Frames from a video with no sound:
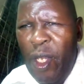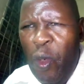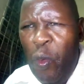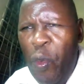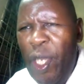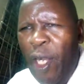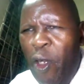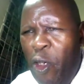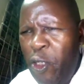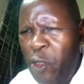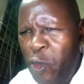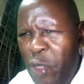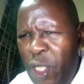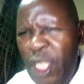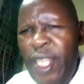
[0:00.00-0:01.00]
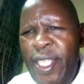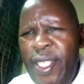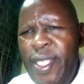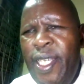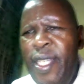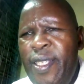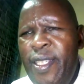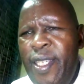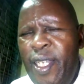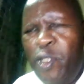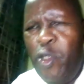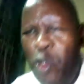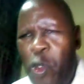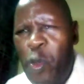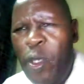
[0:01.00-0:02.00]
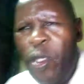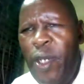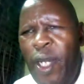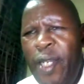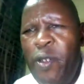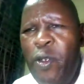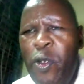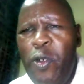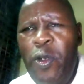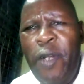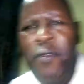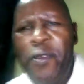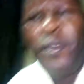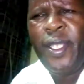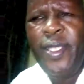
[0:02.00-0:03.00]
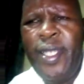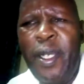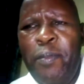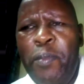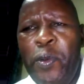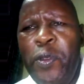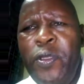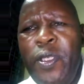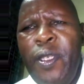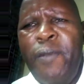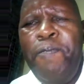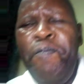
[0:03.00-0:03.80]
We are going to see these things in a short while and draw a few examples,